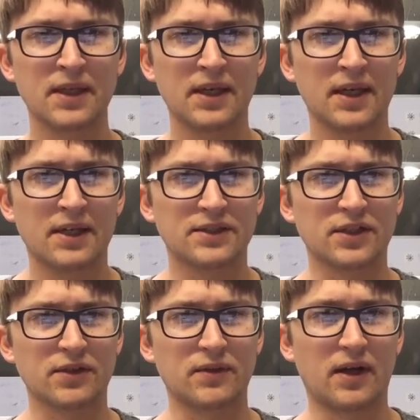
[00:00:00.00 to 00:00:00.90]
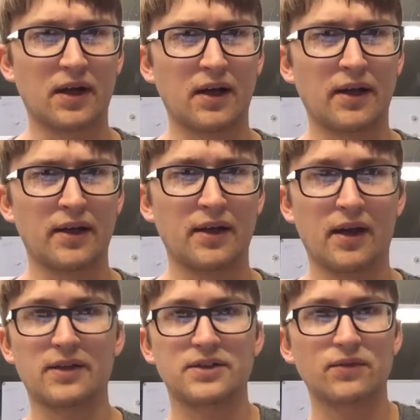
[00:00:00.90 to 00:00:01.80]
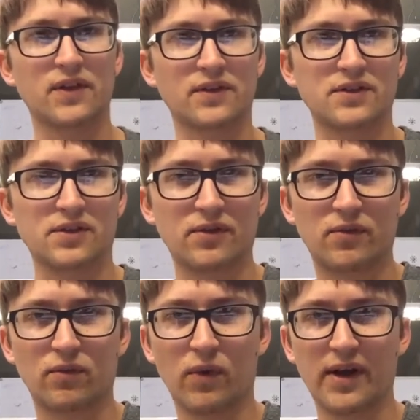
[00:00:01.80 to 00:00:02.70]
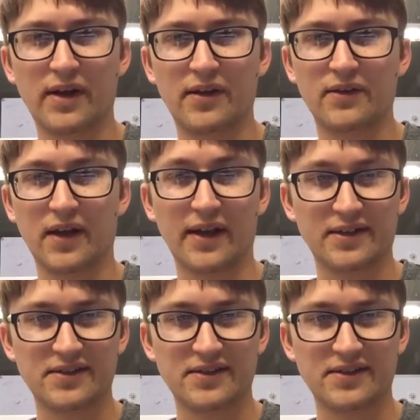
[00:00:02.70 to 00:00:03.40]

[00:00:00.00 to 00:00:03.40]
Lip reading: So I don't think there's a way that I can see